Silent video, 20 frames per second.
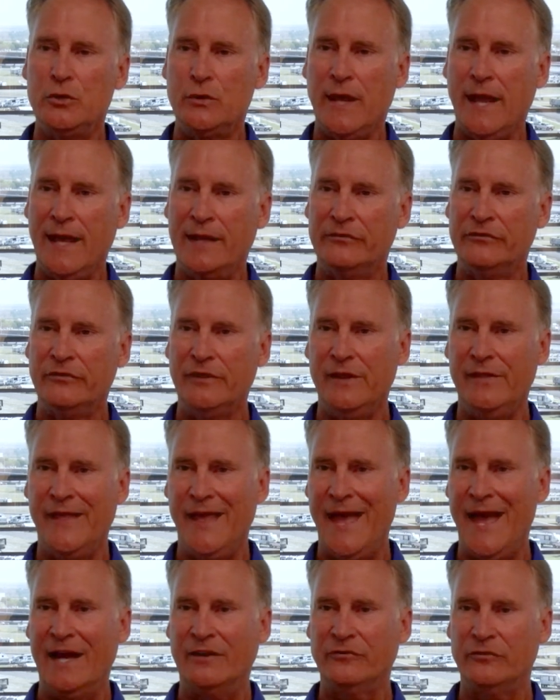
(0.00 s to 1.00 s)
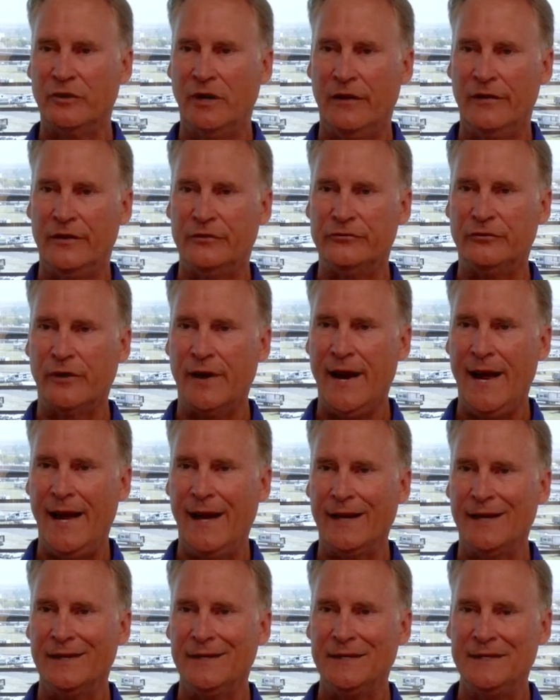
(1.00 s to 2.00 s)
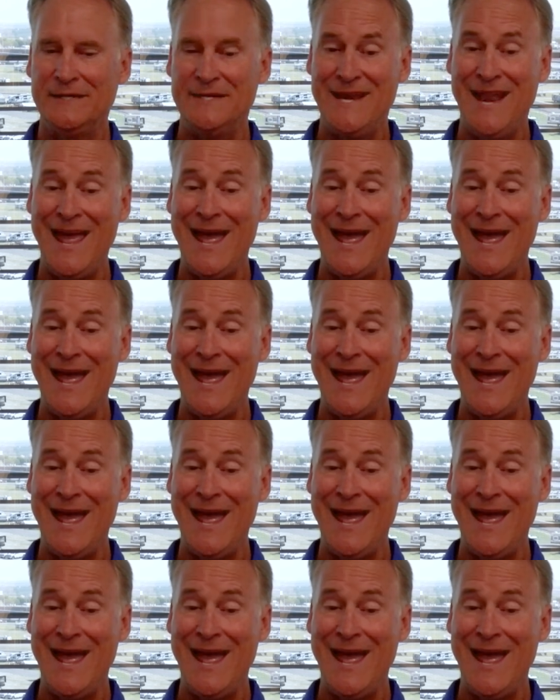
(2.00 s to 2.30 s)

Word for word: you can't see the action on the track.